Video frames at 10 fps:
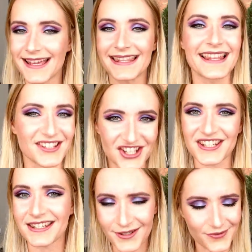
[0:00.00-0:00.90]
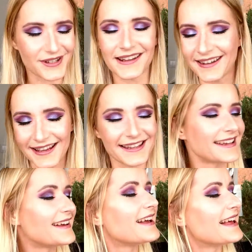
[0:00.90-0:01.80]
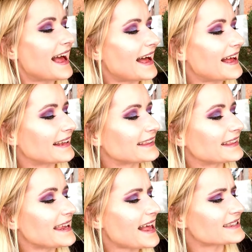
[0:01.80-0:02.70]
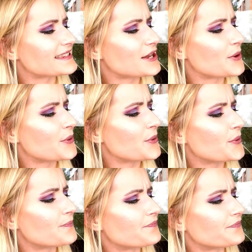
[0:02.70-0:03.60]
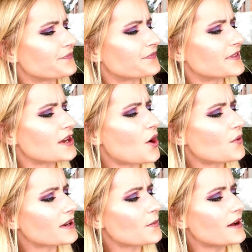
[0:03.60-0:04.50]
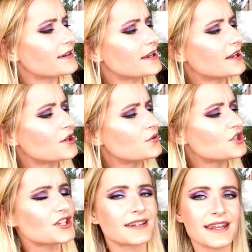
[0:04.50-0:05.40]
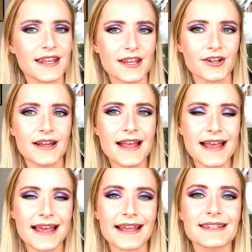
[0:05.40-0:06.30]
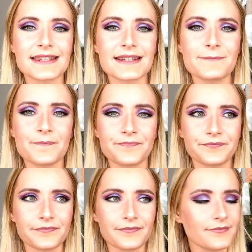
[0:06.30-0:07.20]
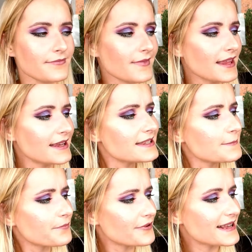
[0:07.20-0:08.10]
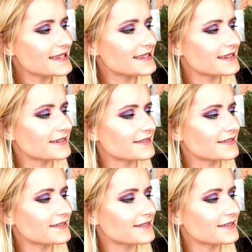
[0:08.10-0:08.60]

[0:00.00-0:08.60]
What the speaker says: that's just what I like. And yeah, so the only one, Illusion here, it's a pressed